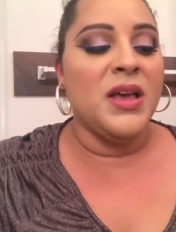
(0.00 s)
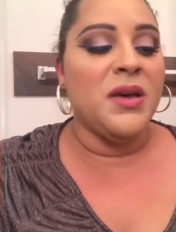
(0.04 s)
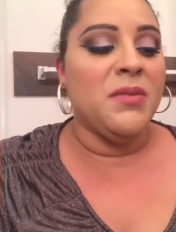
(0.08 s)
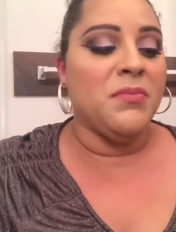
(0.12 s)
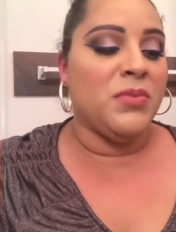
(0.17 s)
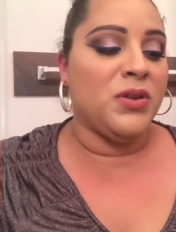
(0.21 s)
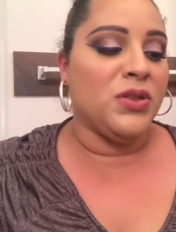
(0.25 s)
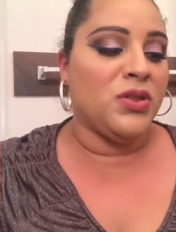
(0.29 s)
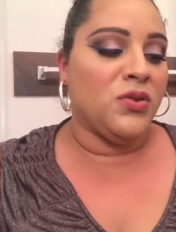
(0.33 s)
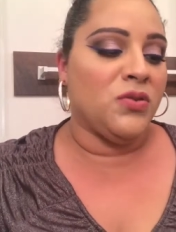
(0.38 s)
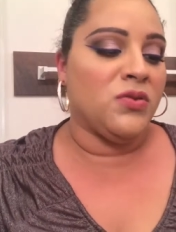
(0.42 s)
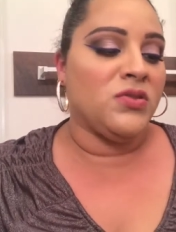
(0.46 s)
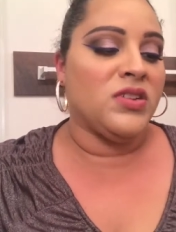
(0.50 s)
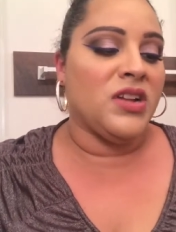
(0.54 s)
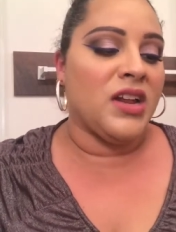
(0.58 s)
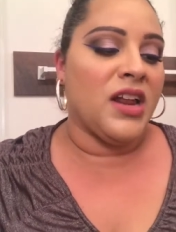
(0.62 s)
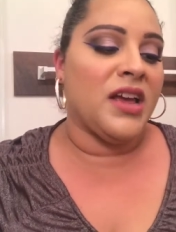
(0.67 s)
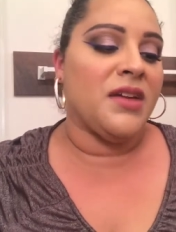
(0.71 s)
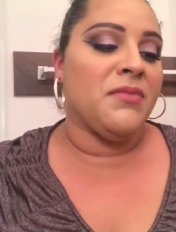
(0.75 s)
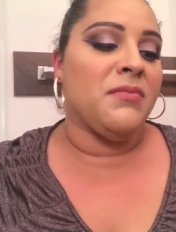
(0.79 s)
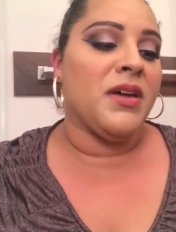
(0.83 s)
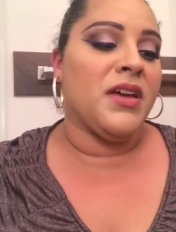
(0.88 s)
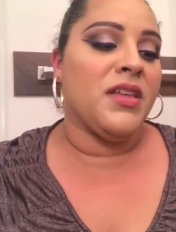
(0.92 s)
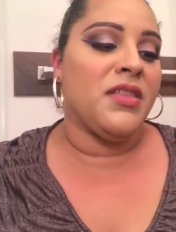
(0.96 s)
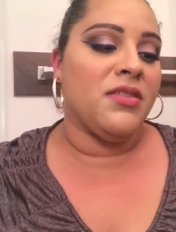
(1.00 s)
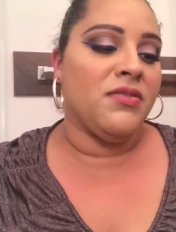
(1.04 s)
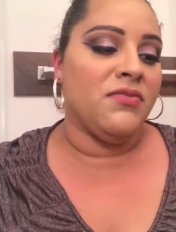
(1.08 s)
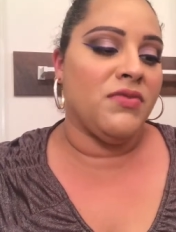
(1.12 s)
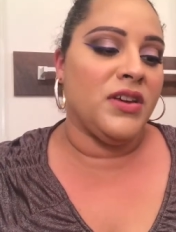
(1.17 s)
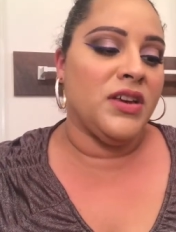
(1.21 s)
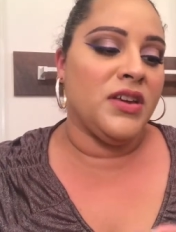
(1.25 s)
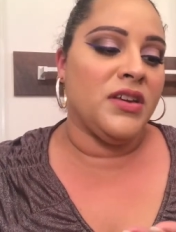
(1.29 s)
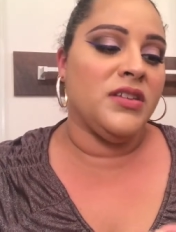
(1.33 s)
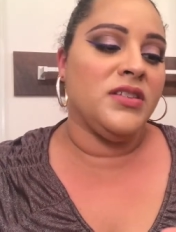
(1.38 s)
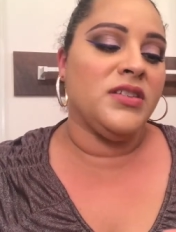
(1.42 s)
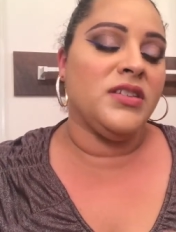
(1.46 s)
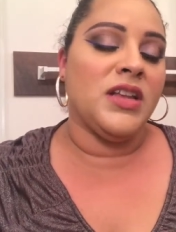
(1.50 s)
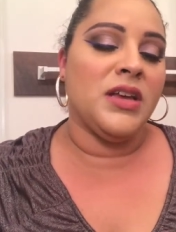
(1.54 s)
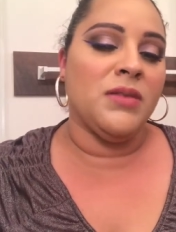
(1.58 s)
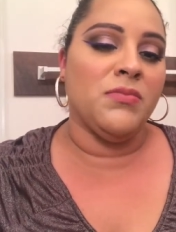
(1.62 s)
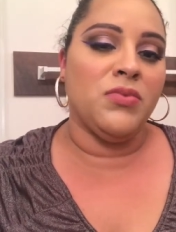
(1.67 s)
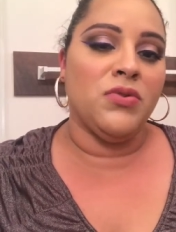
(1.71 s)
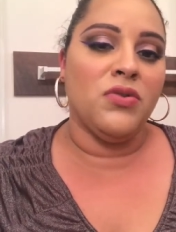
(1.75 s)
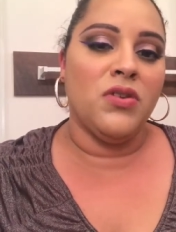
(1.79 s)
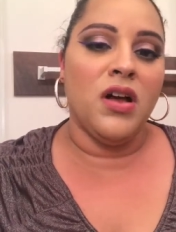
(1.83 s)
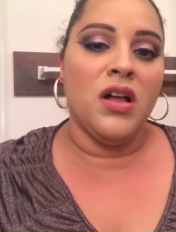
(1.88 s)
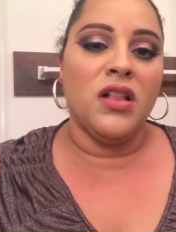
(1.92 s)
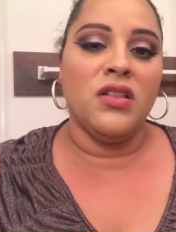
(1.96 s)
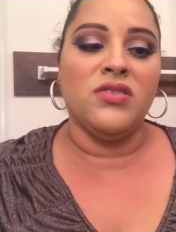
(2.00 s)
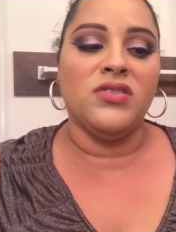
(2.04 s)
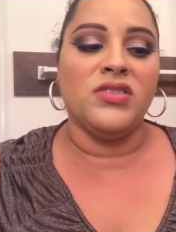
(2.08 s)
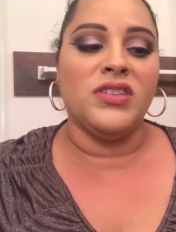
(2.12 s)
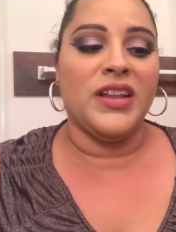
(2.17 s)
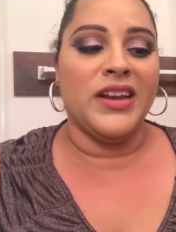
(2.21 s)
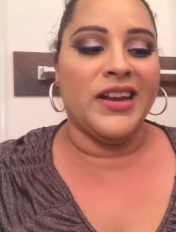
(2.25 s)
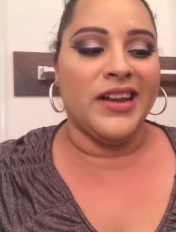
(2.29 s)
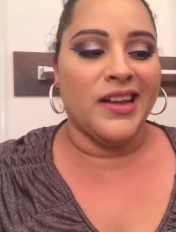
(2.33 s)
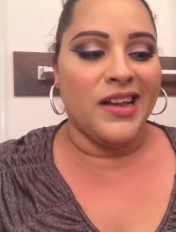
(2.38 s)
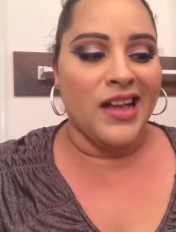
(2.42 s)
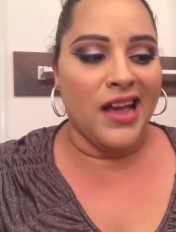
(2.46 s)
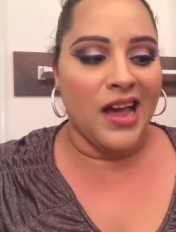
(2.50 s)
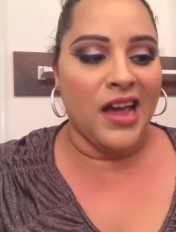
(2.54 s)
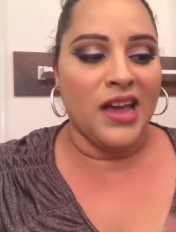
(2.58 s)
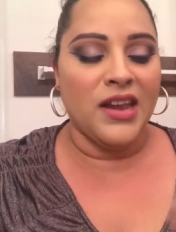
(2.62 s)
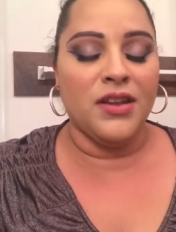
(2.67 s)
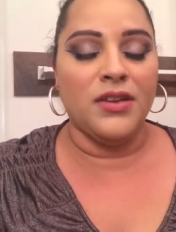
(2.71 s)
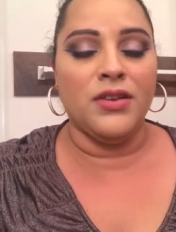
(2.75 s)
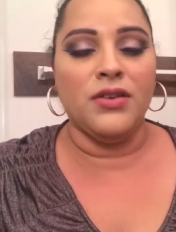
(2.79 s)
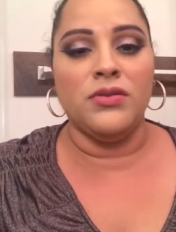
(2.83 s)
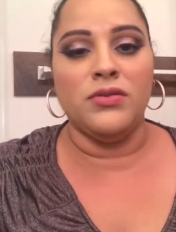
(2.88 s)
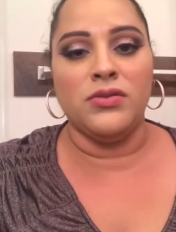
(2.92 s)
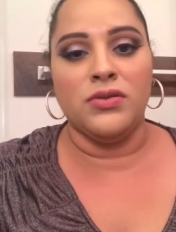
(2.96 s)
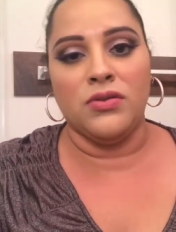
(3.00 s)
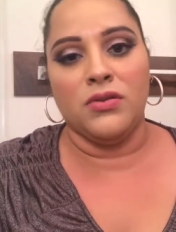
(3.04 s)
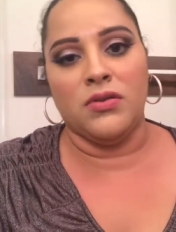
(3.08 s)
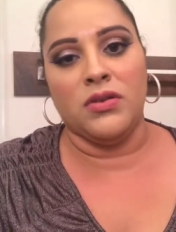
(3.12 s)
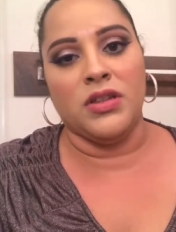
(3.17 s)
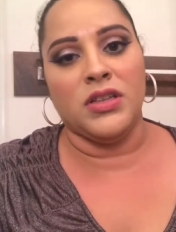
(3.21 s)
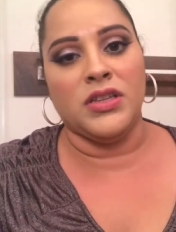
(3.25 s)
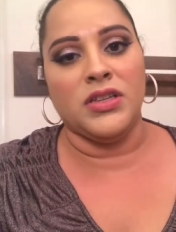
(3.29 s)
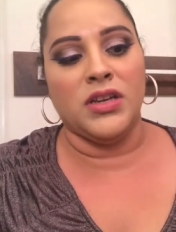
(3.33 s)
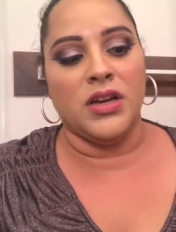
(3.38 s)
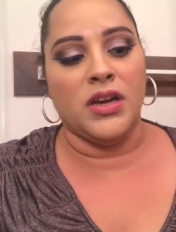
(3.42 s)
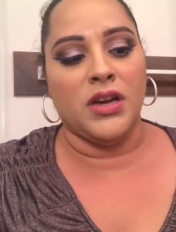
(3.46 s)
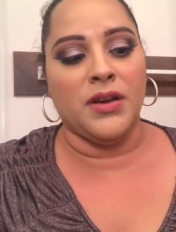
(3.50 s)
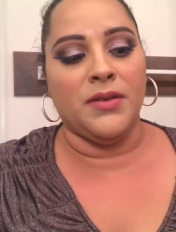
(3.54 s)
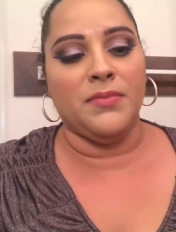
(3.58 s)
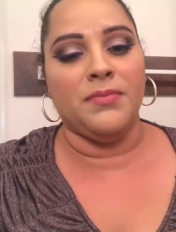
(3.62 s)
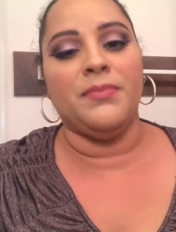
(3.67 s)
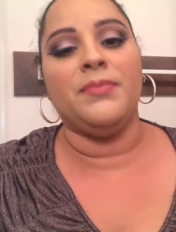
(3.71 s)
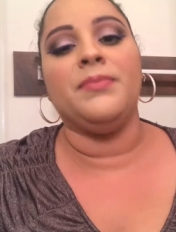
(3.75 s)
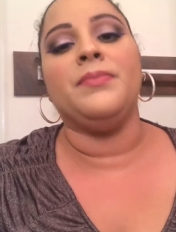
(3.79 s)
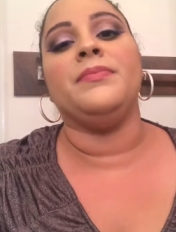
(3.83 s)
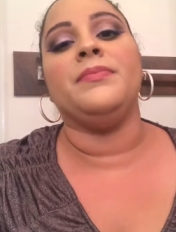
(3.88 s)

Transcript: But those are like my three staple colors that I kind of use all the time.